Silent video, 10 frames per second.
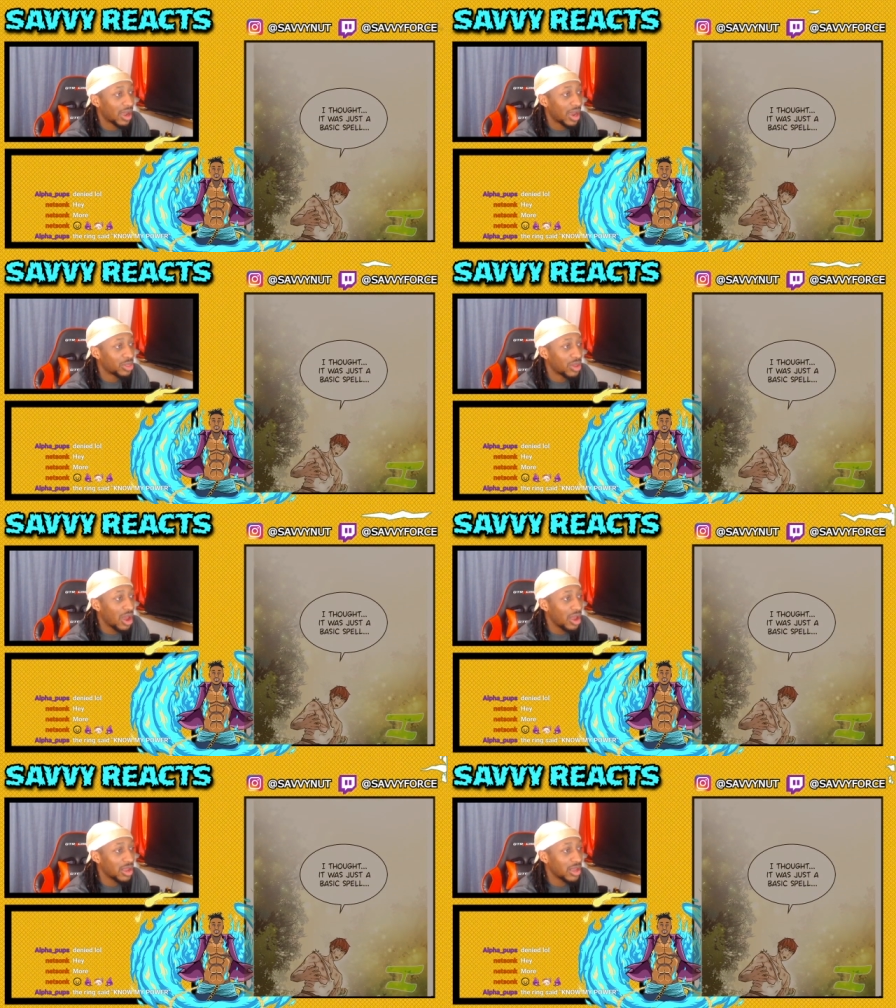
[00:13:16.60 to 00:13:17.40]
I
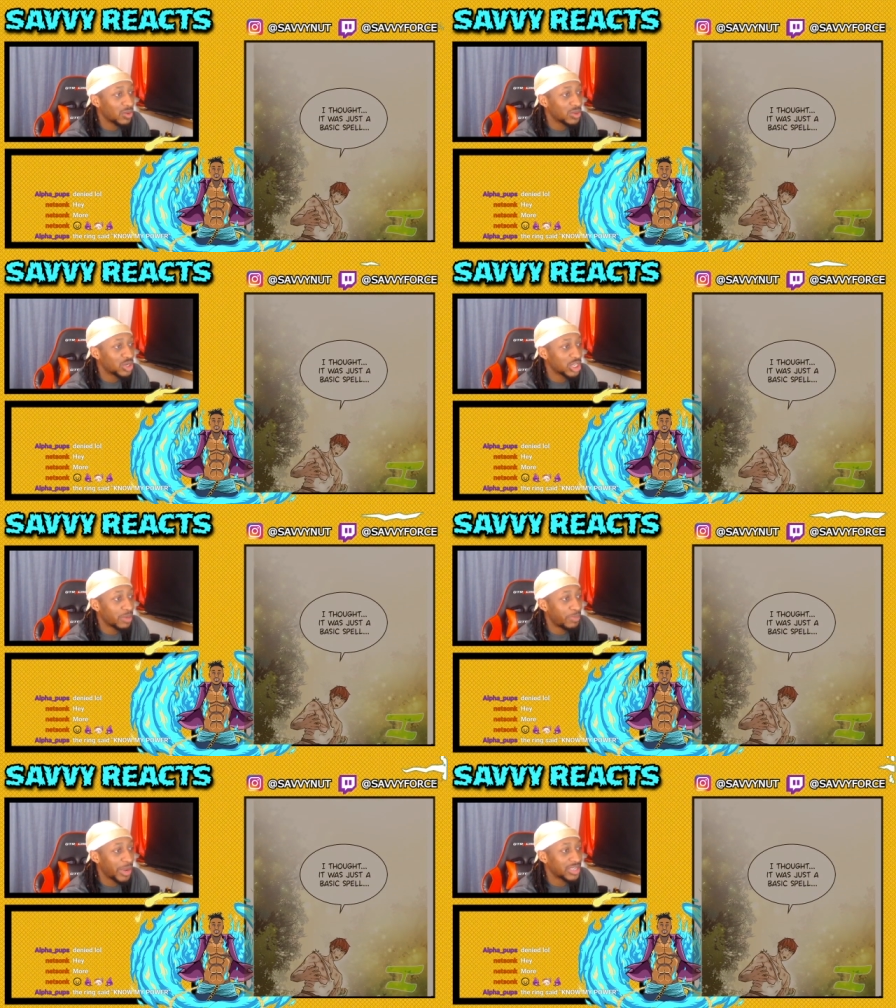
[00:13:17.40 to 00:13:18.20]
thought it was just
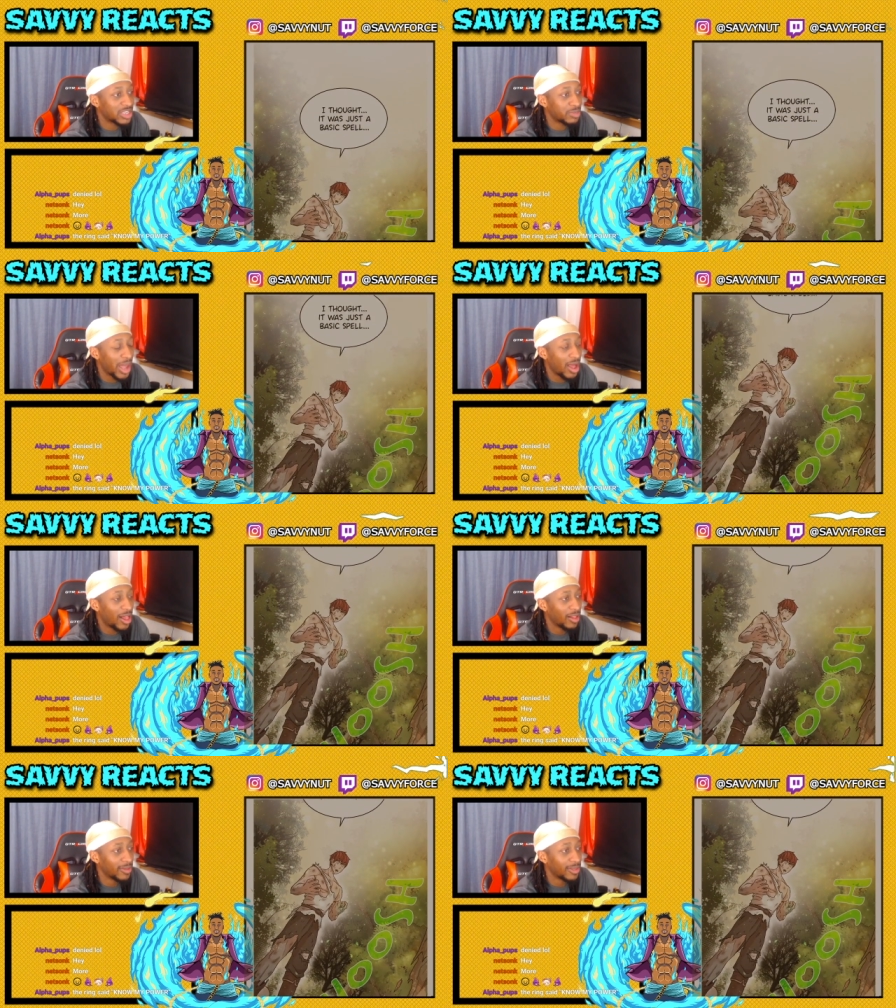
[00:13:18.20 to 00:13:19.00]
a basic
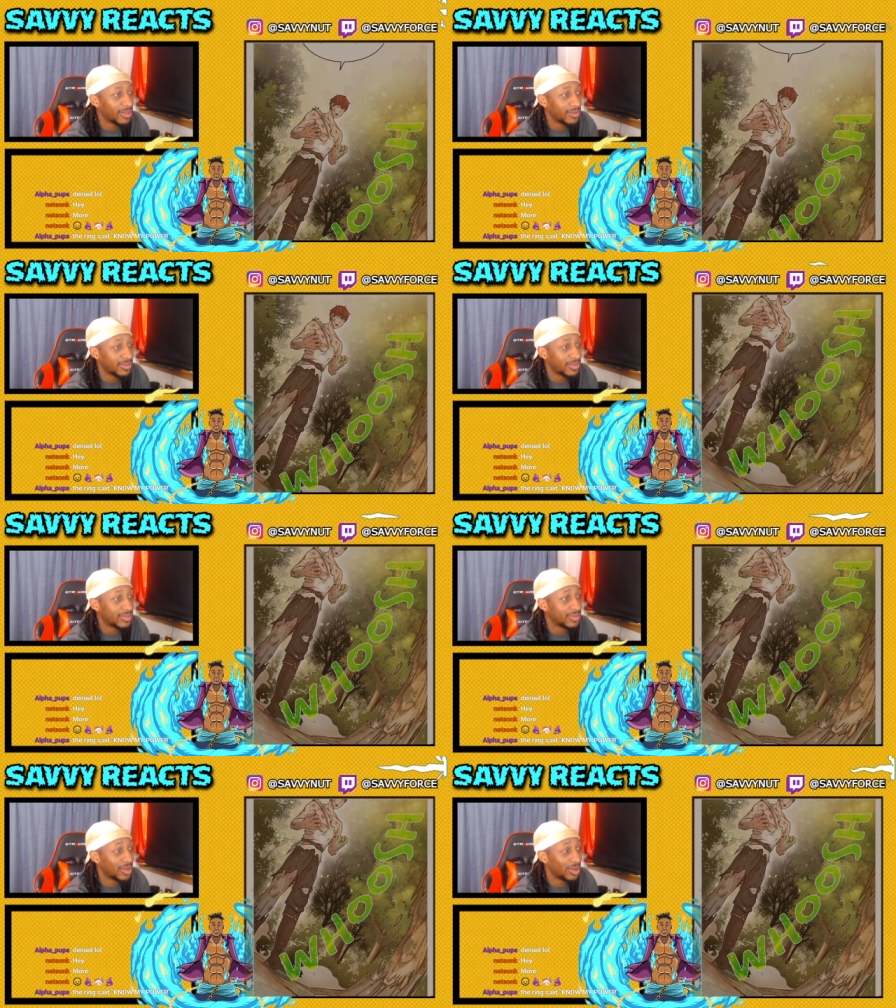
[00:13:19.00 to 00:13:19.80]
spell.
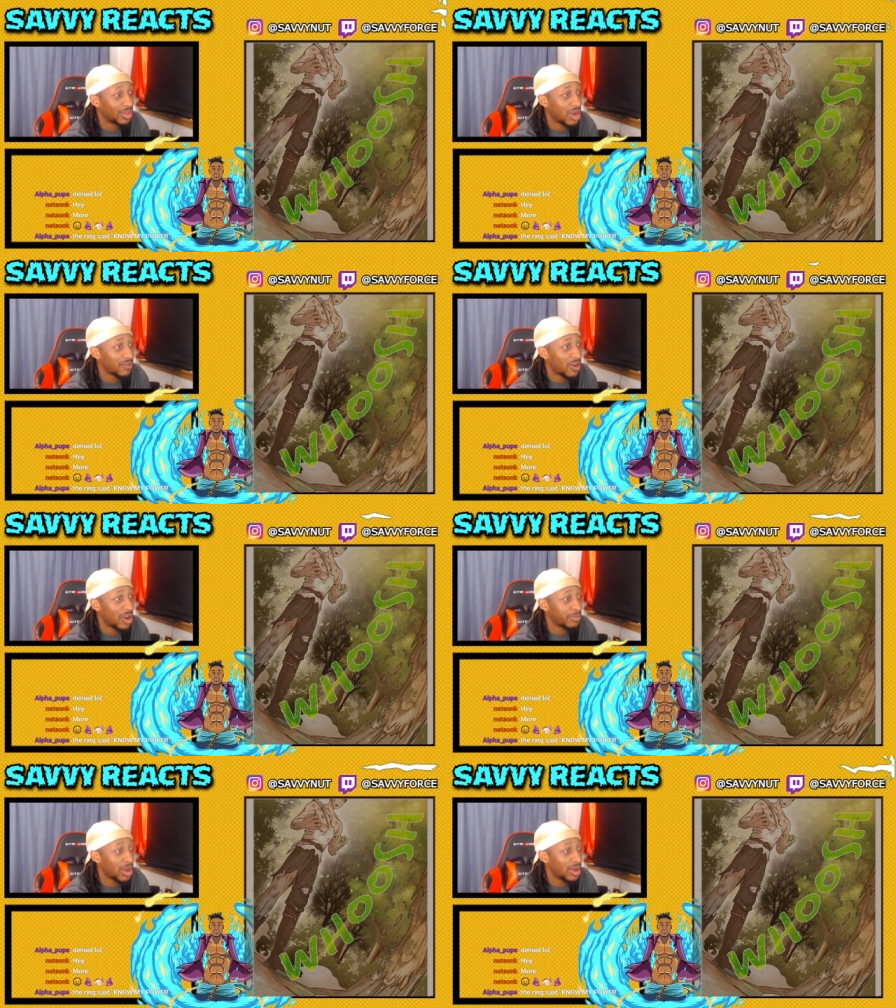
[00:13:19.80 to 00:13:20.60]
You thought
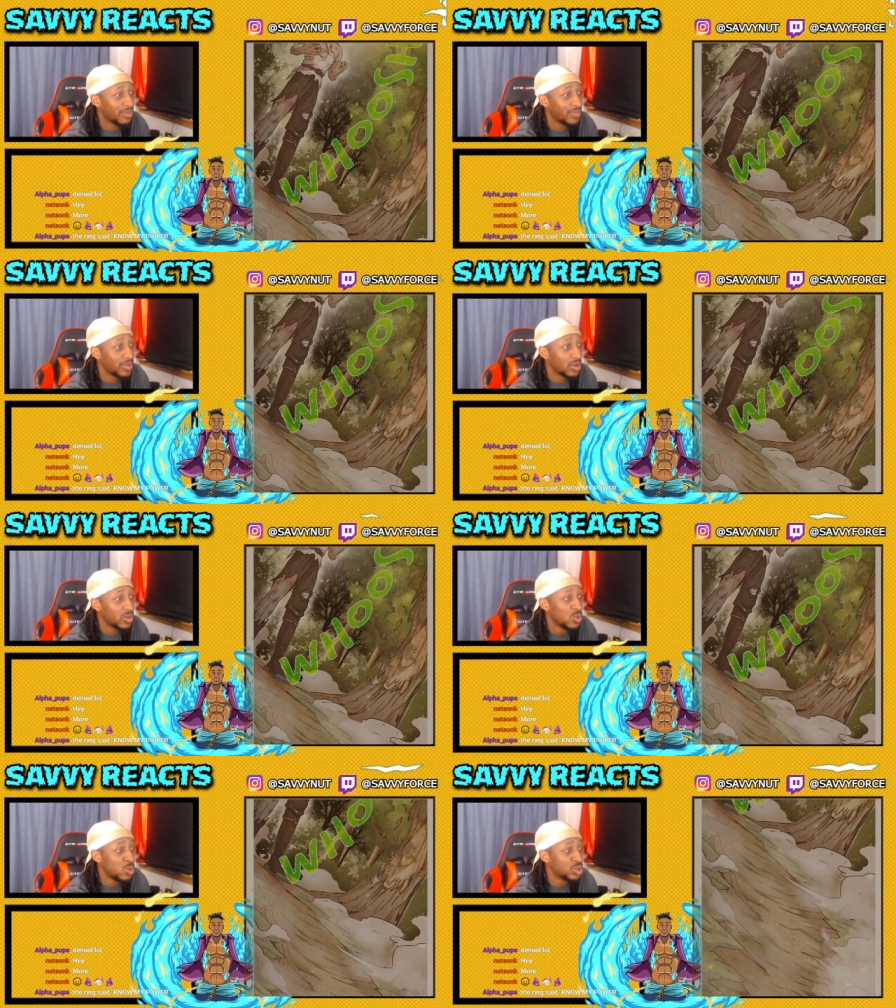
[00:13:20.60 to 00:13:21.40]
wrong, bud.
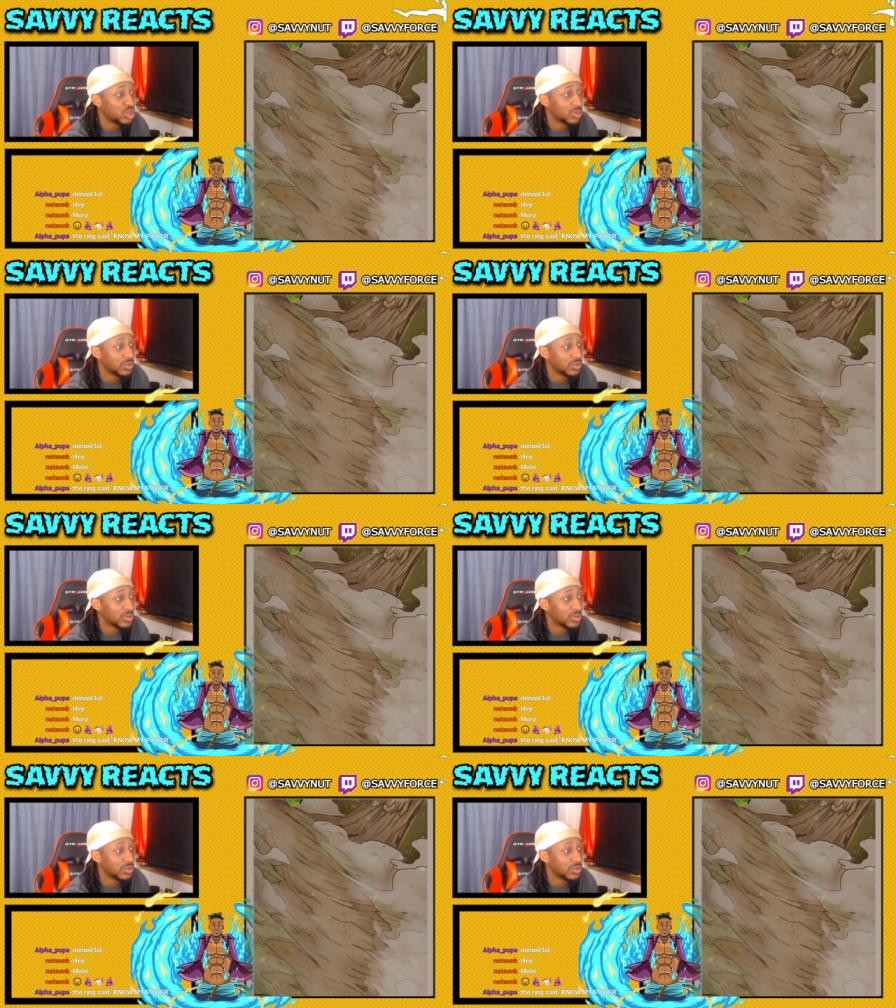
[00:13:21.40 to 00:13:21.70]
Whoosh.